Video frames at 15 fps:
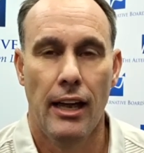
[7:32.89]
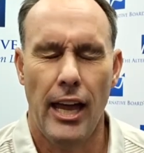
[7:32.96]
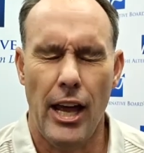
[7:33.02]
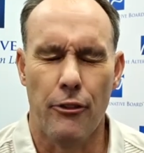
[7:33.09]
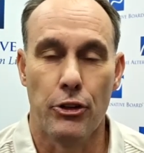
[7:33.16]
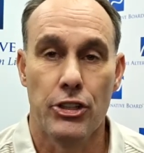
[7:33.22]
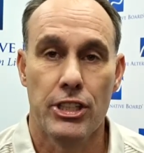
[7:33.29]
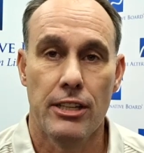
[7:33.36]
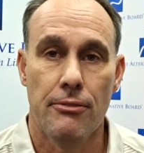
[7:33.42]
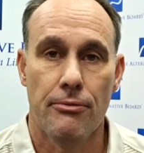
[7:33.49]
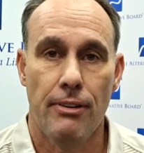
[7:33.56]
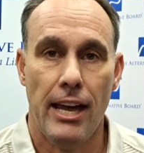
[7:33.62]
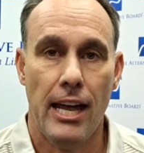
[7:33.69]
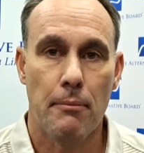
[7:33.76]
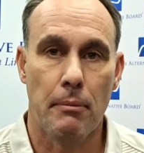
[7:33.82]
and receive
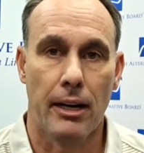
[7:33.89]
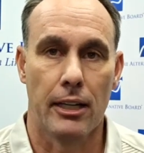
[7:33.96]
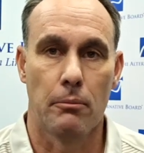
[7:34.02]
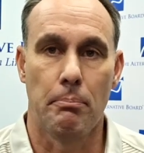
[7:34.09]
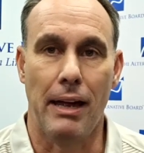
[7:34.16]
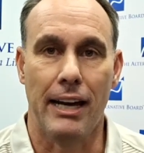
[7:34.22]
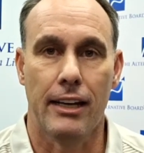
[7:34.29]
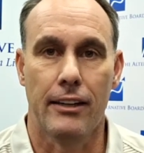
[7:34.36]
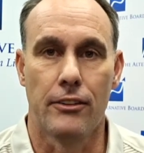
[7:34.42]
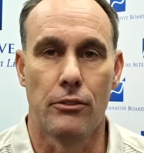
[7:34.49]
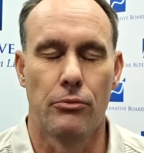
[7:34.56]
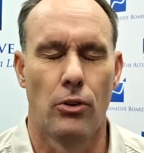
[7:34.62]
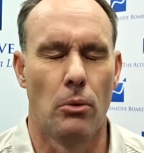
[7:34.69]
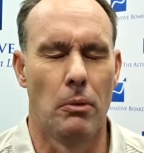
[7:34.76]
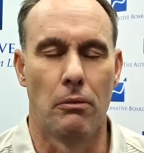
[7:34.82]
fan mail back in the
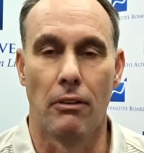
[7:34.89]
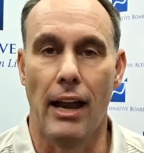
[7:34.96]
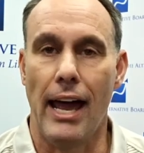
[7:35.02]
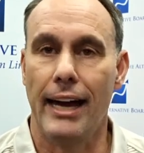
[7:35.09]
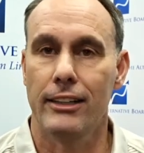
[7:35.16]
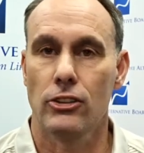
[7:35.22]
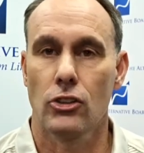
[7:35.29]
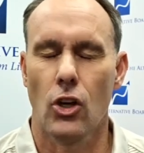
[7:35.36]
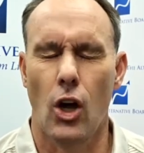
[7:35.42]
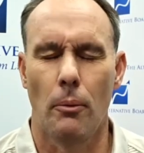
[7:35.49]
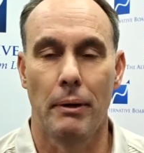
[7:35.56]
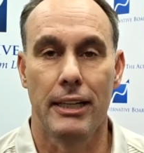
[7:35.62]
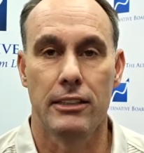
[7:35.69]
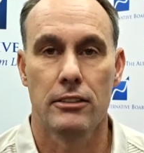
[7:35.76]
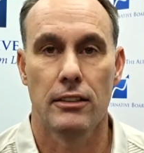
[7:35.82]
form of likes,
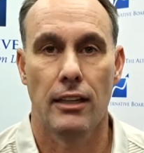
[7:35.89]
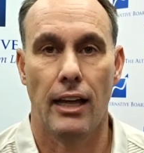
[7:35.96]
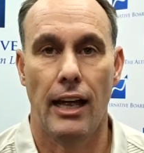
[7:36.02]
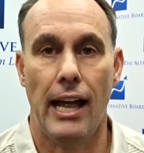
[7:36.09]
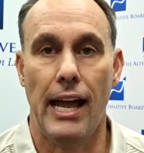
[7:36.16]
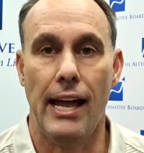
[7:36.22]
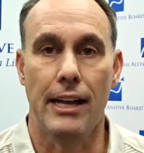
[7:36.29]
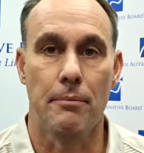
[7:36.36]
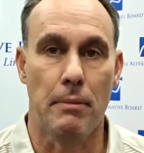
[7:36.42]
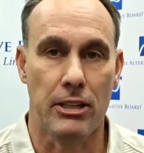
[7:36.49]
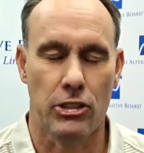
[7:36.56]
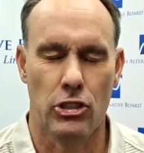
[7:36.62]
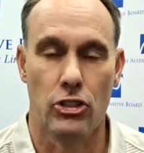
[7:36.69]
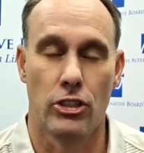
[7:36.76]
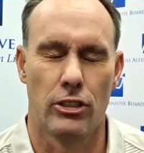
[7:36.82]
comments, and
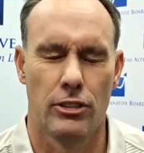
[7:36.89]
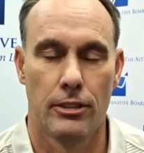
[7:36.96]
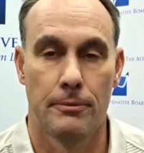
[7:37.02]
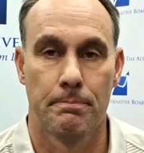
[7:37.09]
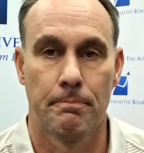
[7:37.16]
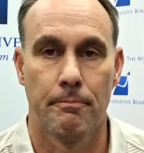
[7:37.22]
messages.